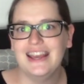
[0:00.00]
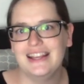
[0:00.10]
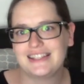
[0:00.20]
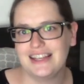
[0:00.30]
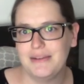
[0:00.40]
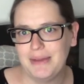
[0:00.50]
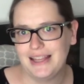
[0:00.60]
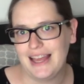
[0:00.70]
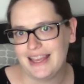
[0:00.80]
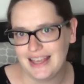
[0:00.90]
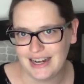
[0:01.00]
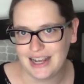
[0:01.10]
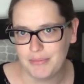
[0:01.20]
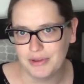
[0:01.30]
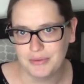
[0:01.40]
It's going to be like in a
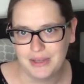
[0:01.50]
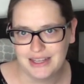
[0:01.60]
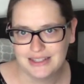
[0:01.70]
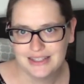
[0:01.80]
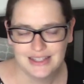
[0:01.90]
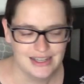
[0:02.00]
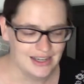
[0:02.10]
couple of weeks.